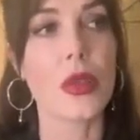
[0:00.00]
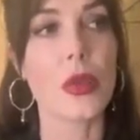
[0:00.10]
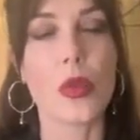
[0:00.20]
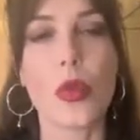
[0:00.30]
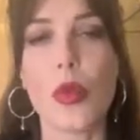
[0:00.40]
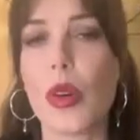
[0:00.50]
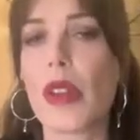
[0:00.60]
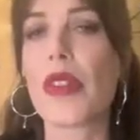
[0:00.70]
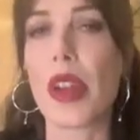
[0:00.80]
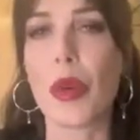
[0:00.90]

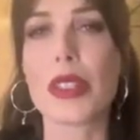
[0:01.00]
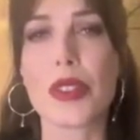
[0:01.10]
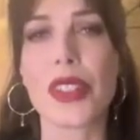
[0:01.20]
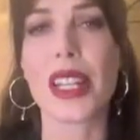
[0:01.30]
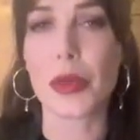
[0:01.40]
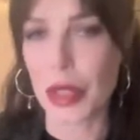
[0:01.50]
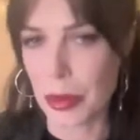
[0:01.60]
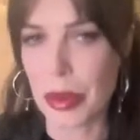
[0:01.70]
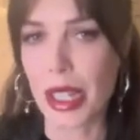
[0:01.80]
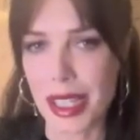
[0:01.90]
what that was or that it would
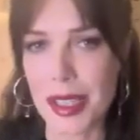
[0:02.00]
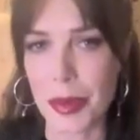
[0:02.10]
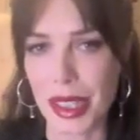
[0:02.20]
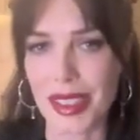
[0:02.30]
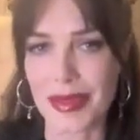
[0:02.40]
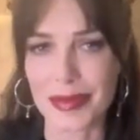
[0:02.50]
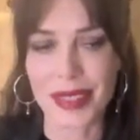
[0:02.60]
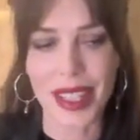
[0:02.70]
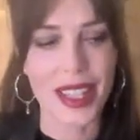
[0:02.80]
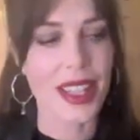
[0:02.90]
apply to me.
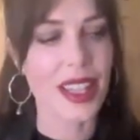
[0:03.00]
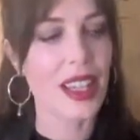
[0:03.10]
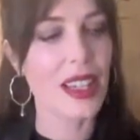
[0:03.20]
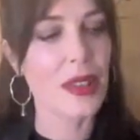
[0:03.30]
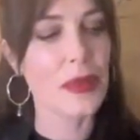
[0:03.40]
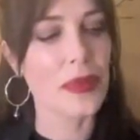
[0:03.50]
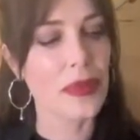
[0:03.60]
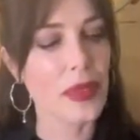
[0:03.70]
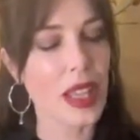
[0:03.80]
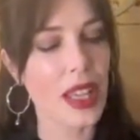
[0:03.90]

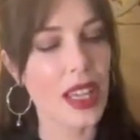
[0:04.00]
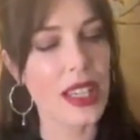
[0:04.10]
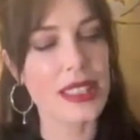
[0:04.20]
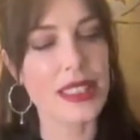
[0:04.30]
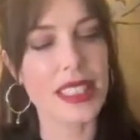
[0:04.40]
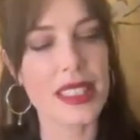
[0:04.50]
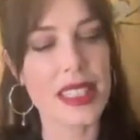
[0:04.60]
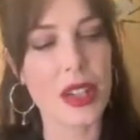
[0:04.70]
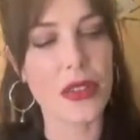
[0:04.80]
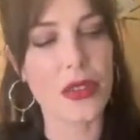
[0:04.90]
I
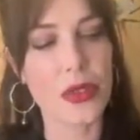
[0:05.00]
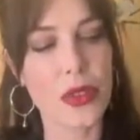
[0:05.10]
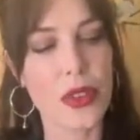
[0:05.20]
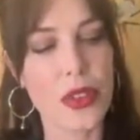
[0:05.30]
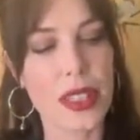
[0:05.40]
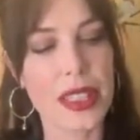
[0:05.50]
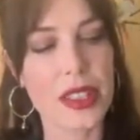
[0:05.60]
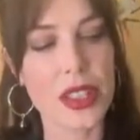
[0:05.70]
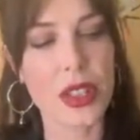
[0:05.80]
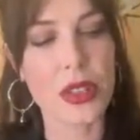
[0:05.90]
sent out for
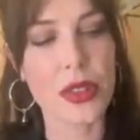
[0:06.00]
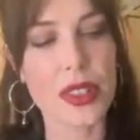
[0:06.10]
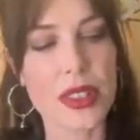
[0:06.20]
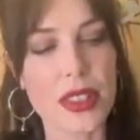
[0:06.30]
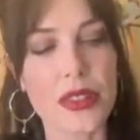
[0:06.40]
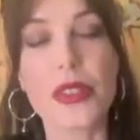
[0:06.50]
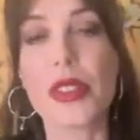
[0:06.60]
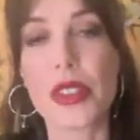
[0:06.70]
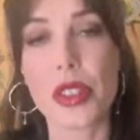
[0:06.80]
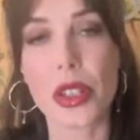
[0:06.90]

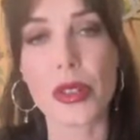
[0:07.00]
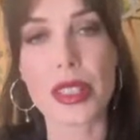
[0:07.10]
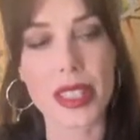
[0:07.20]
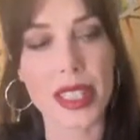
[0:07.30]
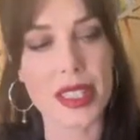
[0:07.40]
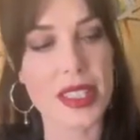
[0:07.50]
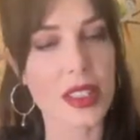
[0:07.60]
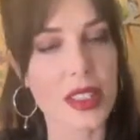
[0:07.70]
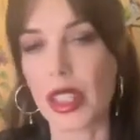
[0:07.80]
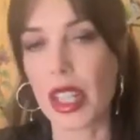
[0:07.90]
food intolerance
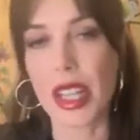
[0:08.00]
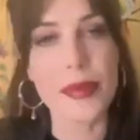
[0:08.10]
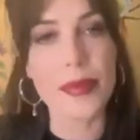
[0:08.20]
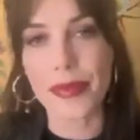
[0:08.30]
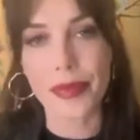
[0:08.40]
testing online,